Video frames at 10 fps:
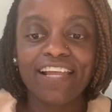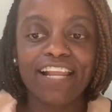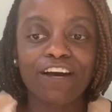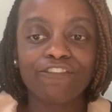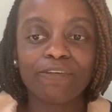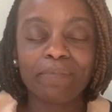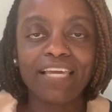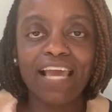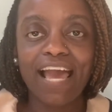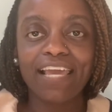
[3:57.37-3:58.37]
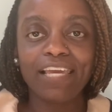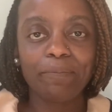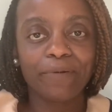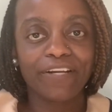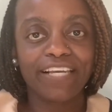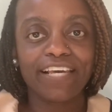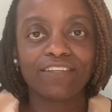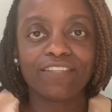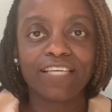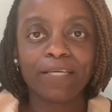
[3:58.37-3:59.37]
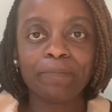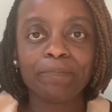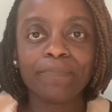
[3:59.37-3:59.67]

Now for me, I eat pretty healthy,